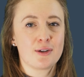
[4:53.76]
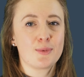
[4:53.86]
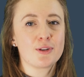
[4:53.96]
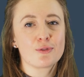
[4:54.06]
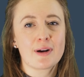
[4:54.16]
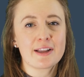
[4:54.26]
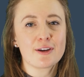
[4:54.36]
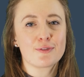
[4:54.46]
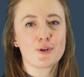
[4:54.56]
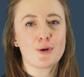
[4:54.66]
Will the
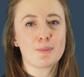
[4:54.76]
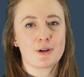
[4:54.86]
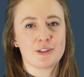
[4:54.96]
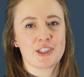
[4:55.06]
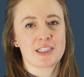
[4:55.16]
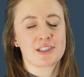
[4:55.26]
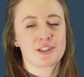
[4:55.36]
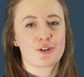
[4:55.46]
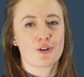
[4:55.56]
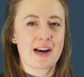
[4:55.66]
running of your project
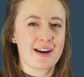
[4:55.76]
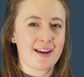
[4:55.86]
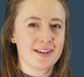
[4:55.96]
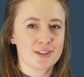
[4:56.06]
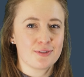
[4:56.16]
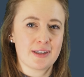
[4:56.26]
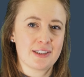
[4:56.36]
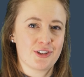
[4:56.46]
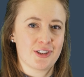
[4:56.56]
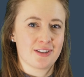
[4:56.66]
create an
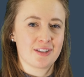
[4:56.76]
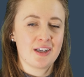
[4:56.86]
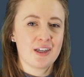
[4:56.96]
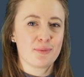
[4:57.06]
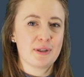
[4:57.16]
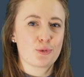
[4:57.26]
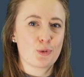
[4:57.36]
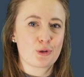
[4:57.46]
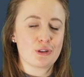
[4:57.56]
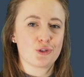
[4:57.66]
intervention which
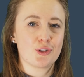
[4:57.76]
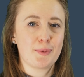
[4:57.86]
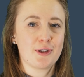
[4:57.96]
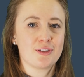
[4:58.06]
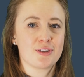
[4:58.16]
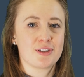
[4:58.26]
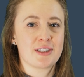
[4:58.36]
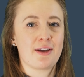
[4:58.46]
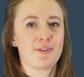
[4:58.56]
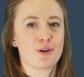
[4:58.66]
will contribute to
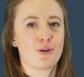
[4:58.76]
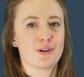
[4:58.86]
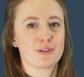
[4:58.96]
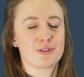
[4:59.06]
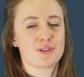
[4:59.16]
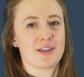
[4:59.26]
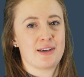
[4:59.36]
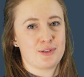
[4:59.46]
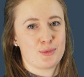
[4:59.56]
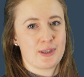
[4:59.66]
saving costs
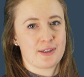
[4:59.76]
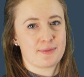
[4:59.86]
elsewhere?